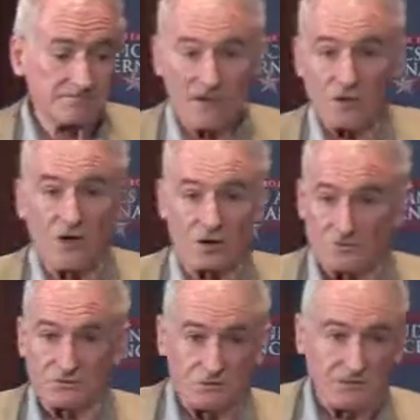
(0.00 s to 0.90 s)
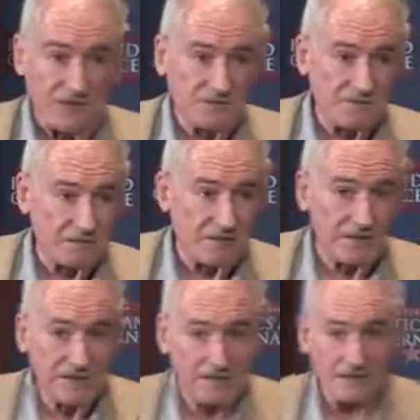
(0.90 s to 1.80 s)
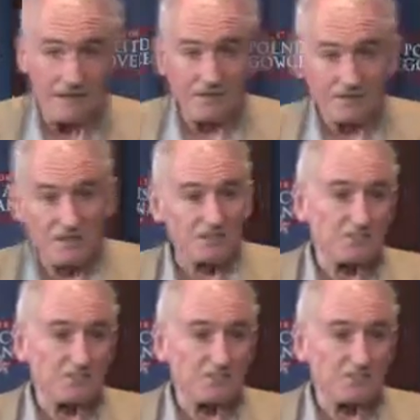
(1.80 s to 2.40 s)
He lost his reelection bid in 1986,